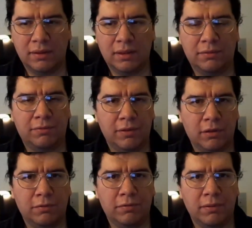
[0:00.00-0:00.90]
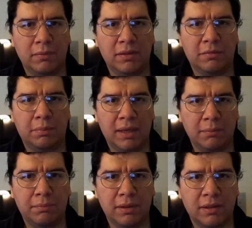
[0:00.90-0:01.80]
that fell from these
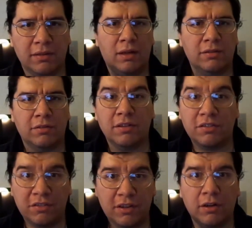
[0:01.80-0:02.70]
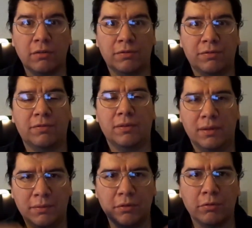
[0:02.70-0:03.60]
paint buckets onto the shelf
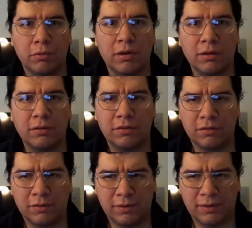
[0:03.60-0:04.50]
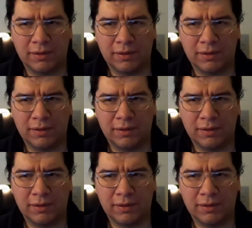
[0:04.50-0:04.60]
of the garage.